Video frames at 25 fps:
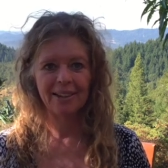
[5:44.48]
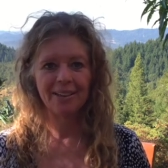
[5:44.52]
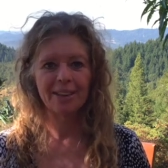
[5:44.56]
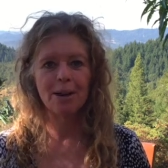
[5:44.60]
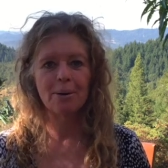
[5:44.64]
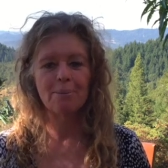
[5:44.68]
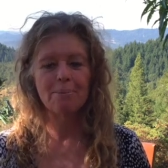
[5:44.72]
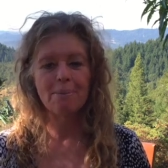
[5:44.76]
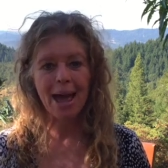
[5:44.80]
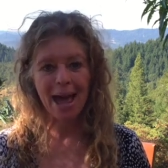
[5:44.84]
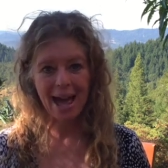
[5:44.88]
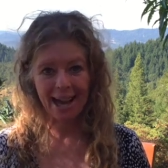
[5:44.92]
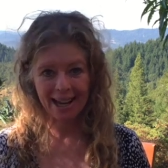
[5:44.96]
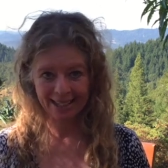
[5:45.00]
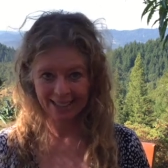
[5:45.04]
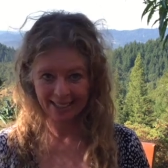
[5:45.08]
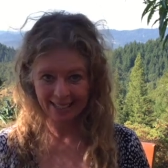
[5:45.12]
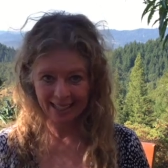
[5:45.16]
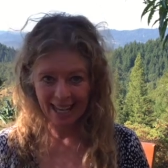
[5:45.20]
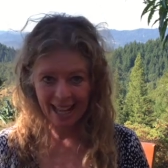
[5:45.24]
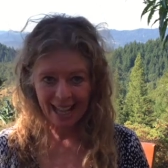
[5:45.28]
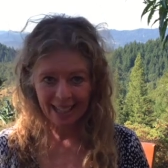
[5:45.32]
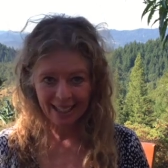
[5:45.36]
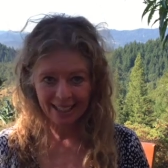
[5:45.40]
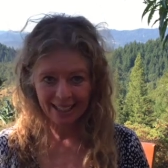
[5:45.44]
the
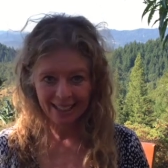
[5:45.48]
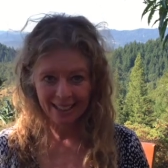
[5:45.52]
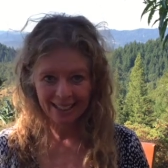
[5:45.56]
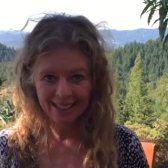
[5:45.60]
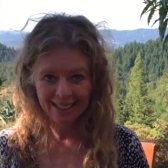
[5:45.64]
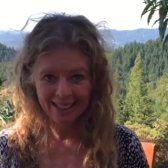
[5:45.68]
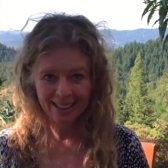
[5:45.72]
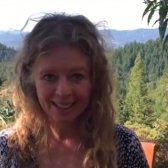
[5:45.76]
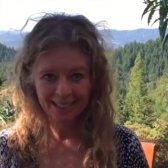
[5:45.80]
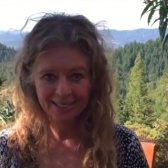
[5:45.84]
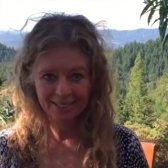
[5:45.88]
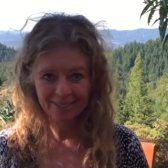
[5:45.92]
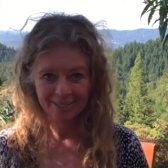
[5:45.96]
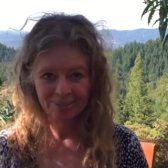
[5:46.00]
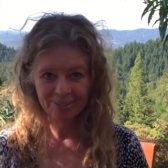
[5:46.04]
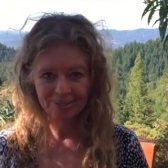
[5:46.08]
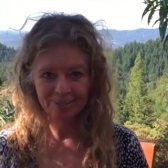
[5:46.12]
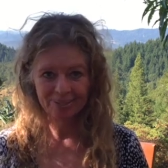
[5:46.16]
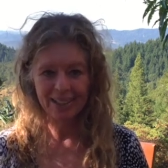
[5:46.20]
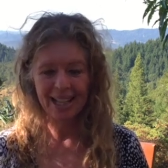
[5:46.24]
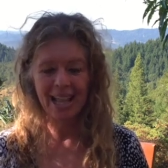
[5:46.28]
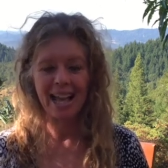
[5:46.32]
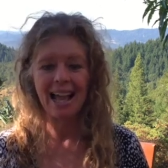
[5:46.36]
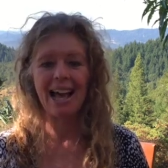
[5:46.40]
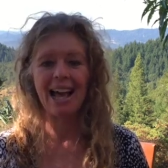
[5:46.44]
magnetic
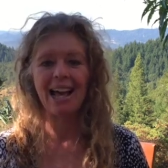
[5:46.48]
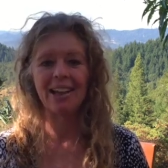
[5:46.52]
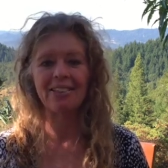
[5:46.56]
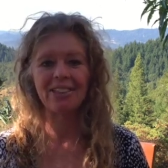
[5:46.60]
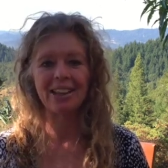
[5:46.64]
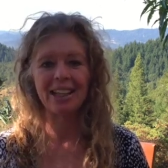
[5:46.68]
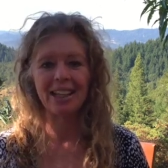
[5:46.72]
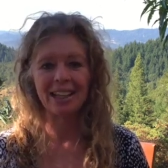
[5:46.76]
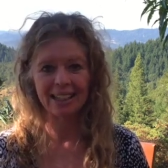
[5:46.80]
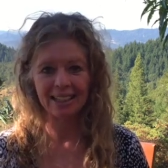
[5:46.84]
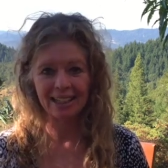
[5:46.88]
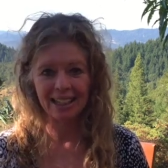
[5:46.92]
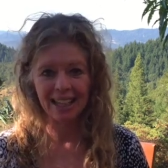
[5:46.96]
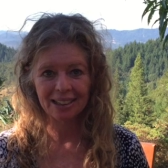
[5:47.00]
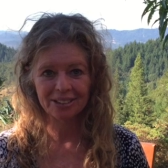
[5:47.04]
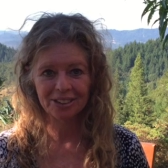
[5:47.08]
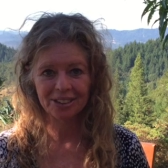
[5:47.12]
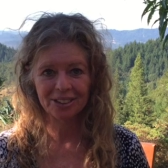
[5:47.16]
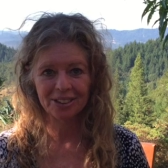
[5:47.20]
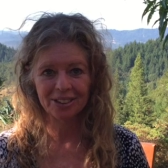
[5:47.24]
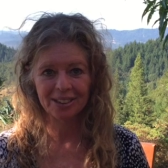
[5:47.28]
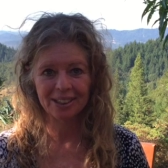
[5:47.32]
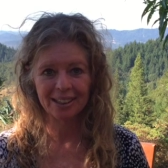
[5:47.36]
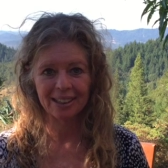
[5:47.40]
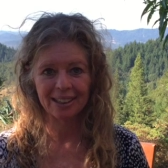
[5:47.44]
and the
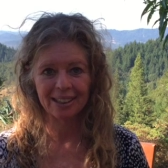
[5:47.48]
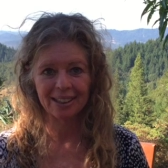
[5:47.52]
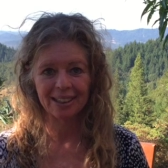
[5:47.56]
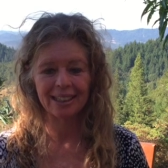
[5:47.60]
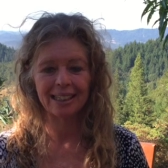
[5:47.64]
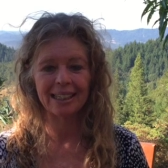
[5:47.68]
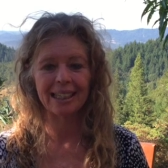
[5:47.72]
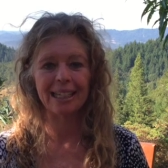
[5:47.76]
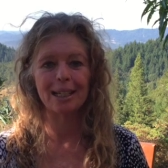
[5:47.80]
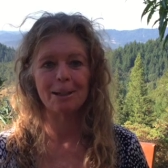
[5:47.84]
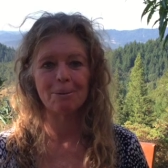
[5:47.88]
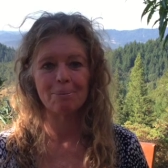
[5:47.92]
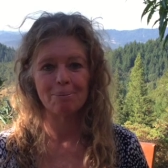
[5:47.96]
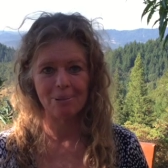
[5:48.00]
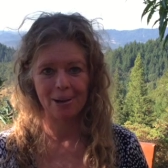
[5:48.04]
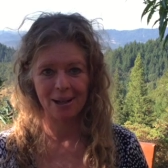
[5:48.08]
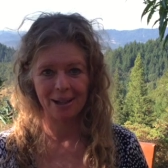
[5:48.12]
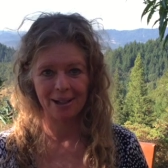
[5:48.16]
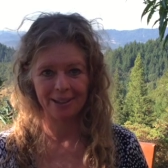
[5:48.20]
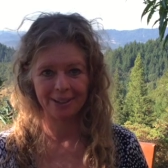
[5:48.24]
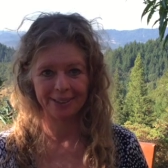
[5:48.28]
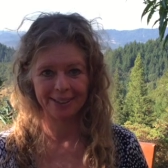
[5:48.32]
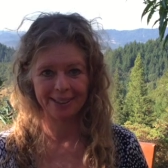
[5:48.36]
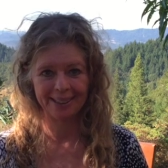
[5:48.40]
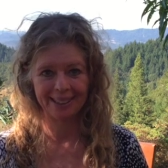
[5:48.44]
electrical
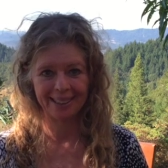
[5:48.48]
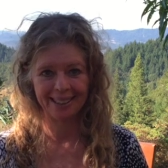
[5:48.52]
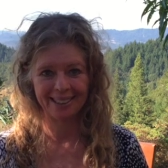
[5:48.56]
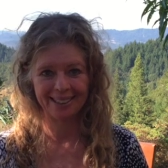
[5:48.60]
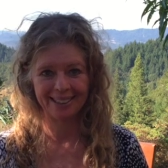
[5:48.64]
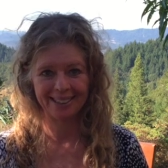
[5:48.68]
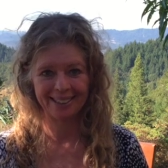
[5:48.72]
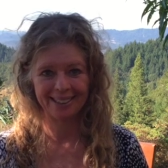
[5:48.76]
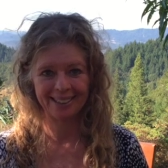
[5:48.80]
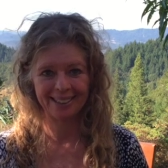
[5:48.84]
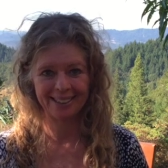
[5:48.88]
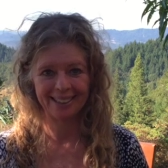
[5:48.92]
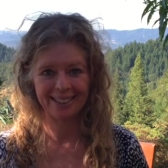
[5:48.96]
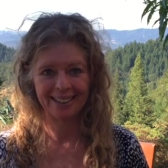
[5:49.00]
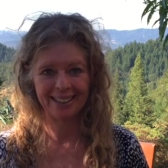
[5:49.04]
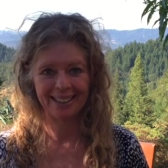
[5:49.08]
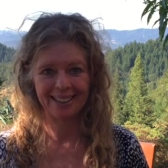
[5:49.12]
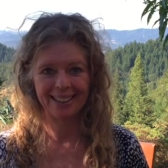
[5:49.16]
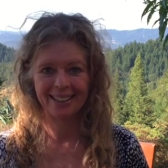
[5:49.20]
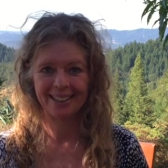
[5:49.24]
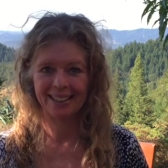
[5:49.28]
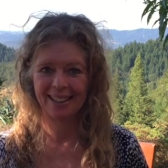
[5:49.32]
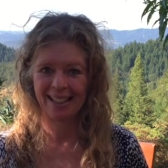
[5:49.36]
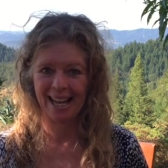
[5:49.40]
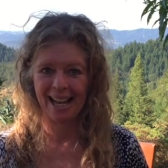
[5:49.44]
impulses
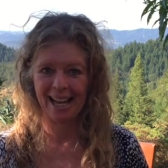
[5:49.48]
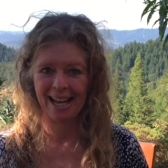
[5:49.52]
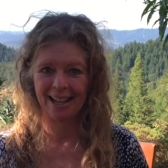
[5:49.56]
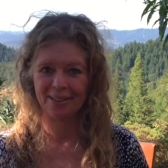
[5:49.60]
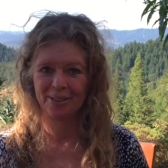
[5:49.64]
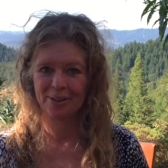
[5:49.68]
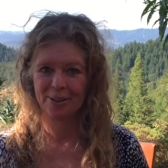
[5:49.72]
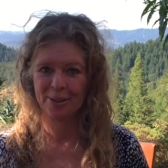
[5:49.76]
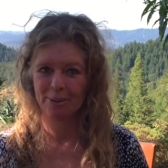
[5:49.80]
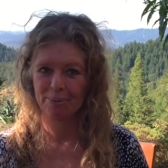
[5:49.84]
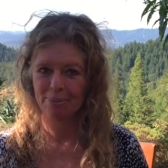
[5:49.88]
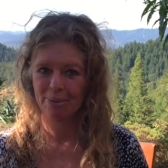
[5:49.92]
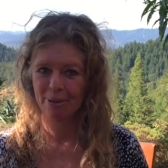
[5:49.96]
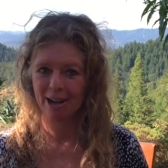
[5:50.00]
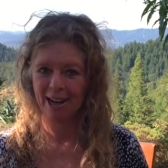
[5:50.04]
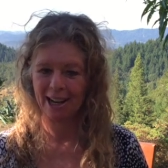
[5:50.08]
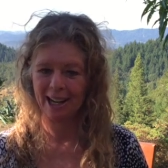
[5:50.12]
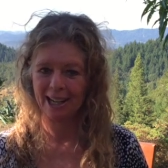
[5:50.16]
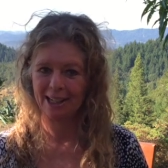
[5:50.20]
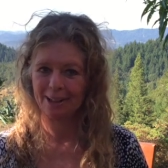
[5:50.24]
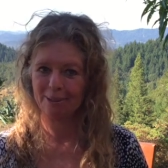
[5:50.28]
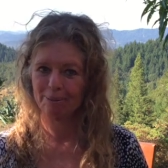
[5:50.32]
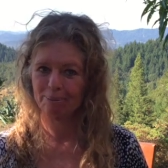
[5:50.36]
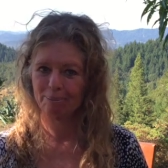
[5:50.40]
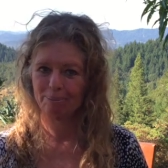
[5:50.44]
than the
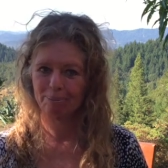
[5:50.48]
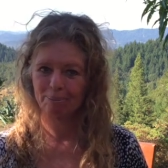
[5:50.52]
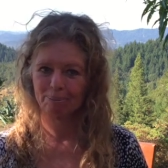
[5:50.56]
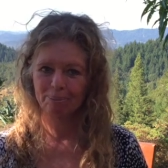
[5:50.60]
brain.